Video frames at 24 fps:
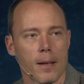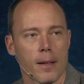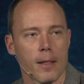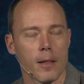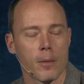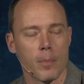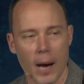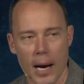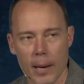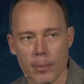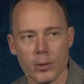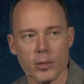
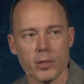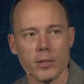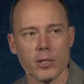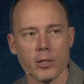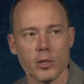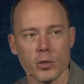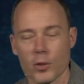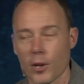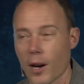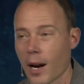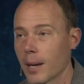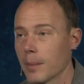The Bible's
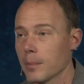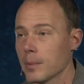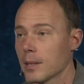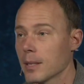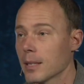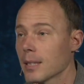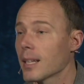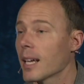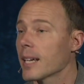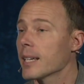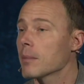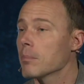described
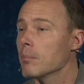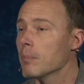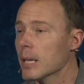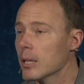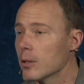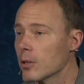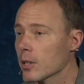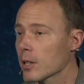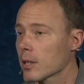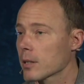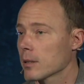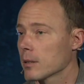like
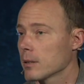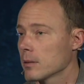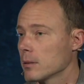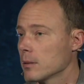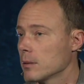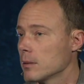milk.